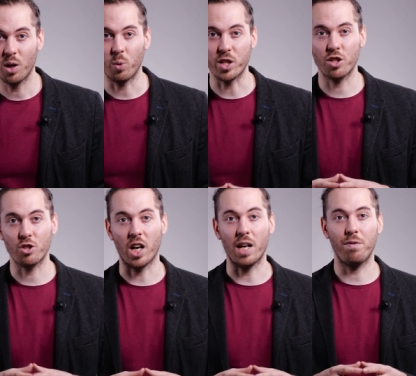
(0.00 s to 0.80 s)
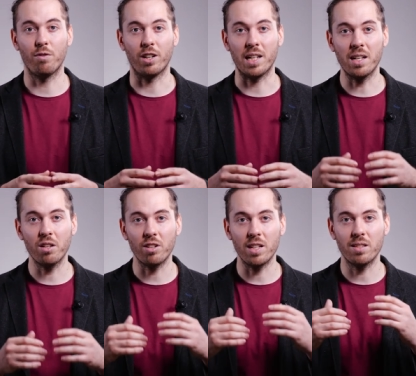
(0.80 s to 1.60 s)
which strive for an
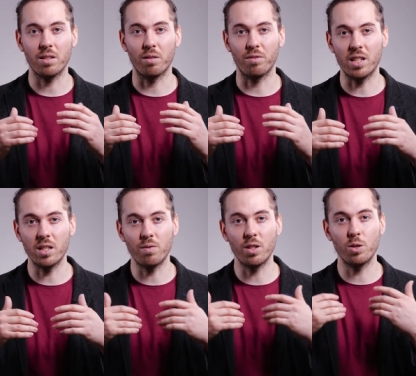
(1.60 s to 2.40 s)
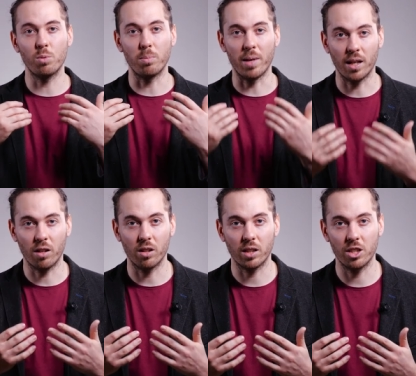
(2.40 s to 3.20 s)
increase of individual
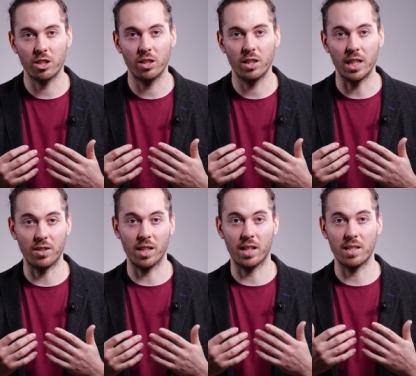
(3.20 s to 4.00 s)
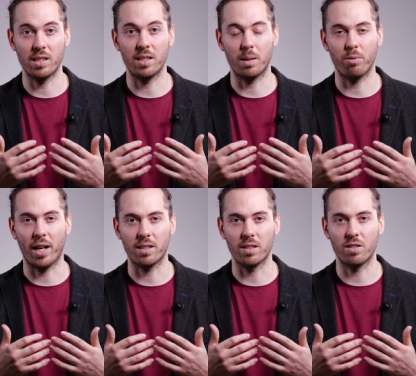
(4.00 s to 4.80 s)
metacognition in the artistic
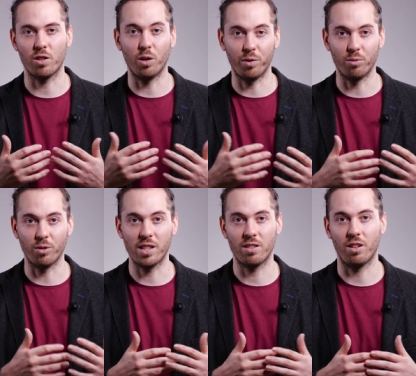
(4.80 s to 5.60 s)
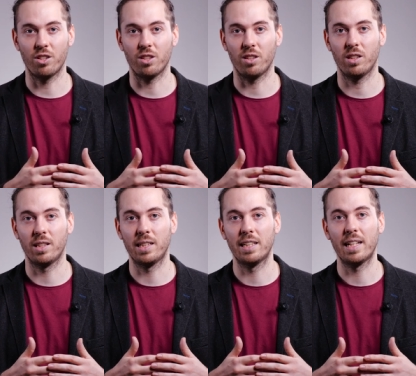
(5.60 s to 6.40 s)
practice of the researcher
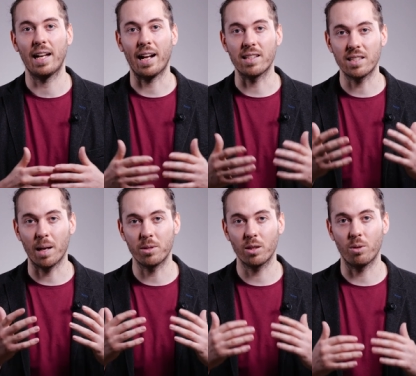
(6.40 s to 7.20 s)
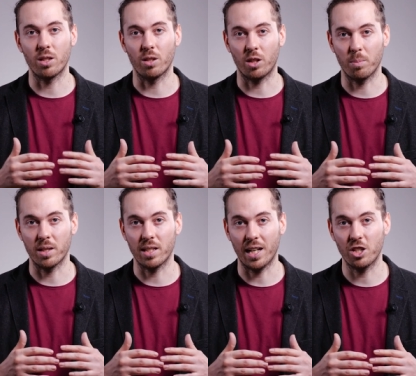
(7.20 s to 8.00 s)
and subsequent
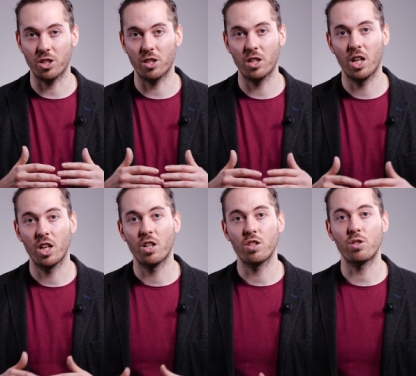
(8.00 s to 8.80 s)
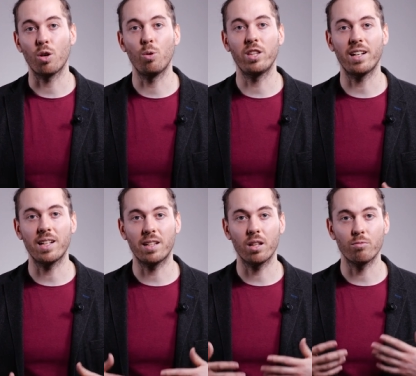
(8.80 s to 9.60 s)
documentation so that
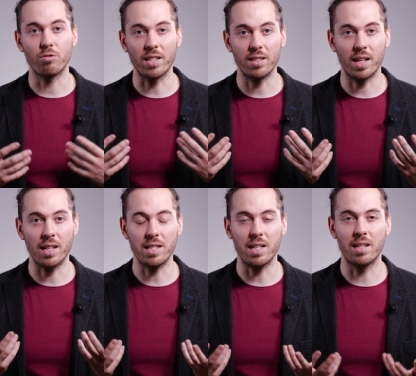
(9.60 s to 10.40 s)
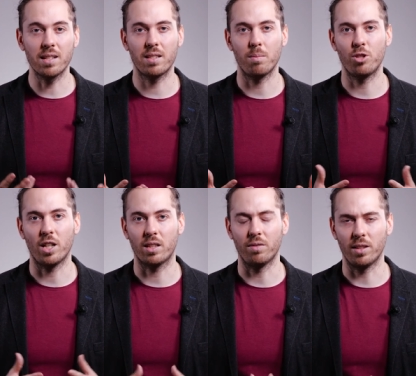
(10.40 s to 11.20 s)
it can resonate
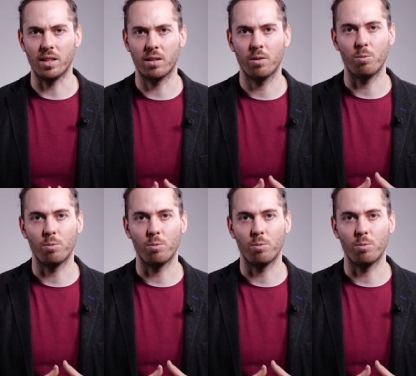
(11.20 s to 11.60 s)
intersubjectively